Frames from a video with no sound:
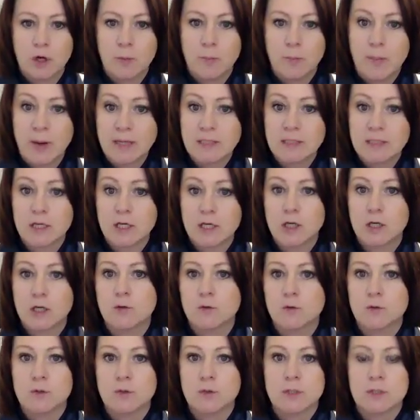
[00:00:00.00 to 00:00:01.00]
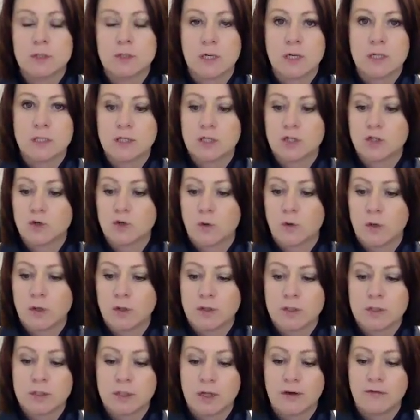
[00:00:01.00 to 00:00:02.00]
basic use essential oil
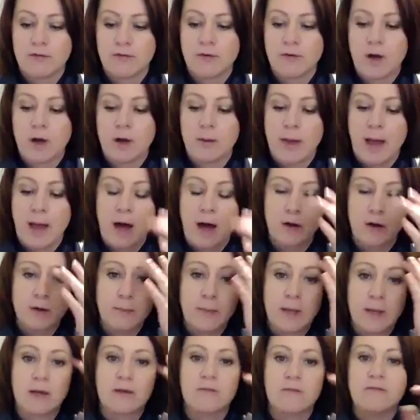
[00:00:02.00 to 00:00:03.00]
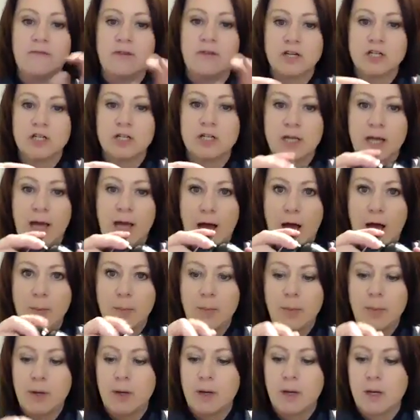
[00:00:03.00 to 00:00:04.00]
stuff. How to make a veggie cap.
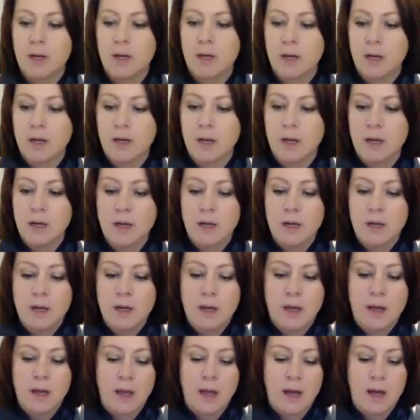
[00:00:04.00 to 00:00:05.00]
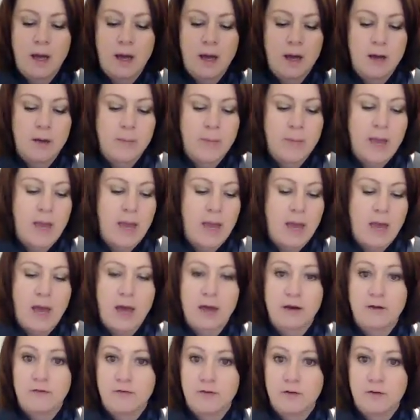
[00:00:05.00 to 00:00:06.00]

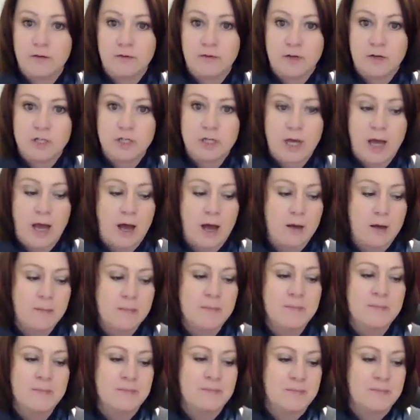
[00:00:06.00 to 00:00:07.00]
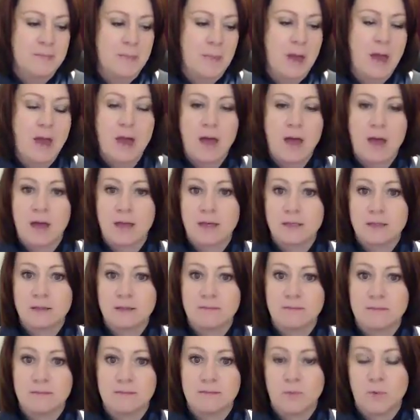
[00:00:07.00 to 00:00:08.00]
How to fill a veggie cap, and
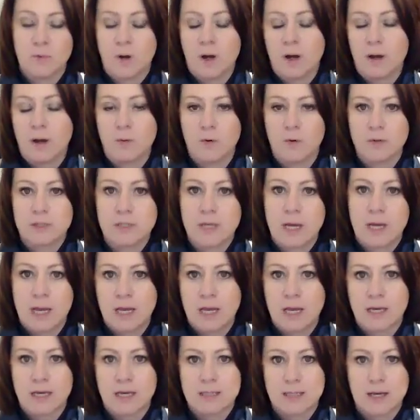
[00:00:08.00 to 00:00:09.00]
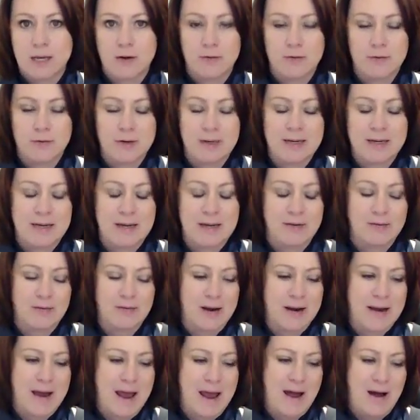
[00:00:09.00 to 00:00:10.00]
well, I won't take it because I don't need any
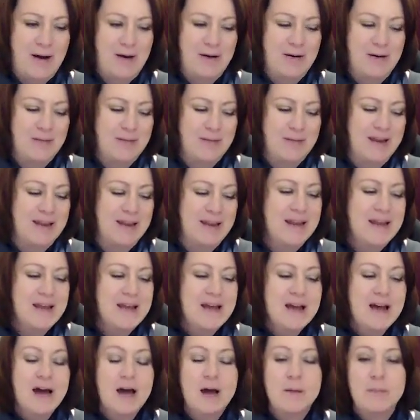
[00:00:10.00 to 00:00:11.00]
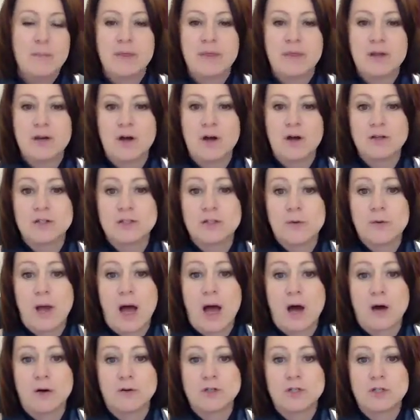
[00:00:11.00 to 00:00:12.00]
right now. But and then also
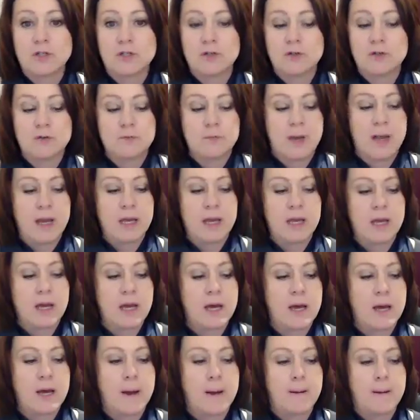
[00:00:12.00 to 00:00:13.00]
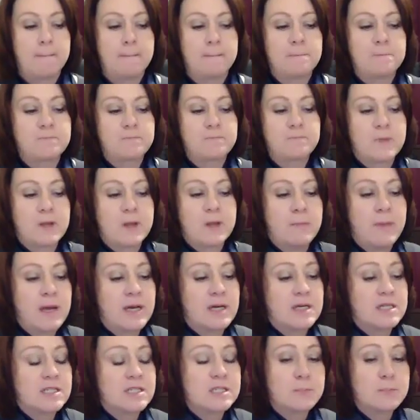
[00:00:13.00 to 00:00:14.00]
how to make
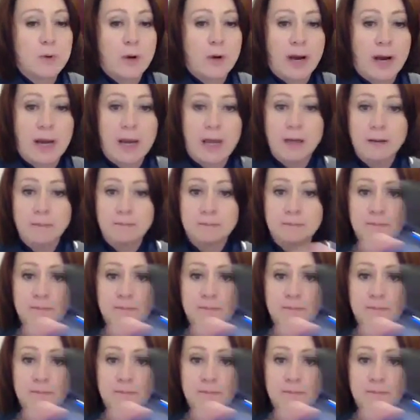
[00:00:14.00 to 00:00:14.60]
a spray,